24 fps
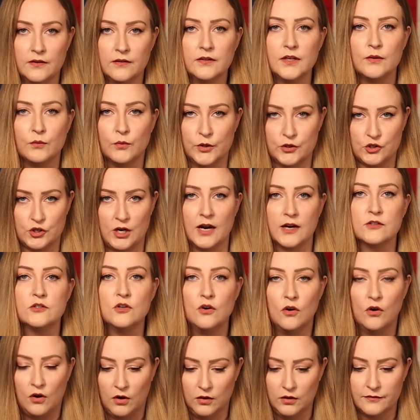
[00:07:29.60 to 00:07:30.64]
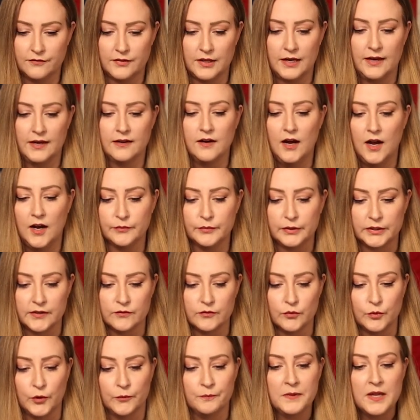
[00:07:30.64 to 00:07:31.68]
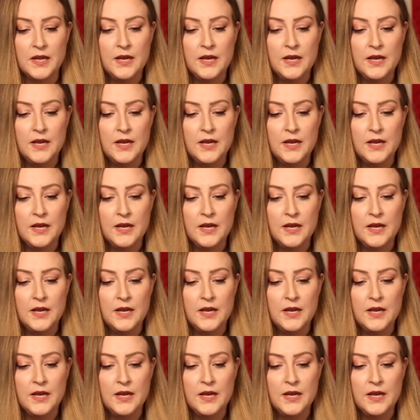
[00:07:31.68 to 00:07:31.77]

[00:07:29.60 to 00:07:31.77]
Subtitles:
reject all of that. Unbelievable.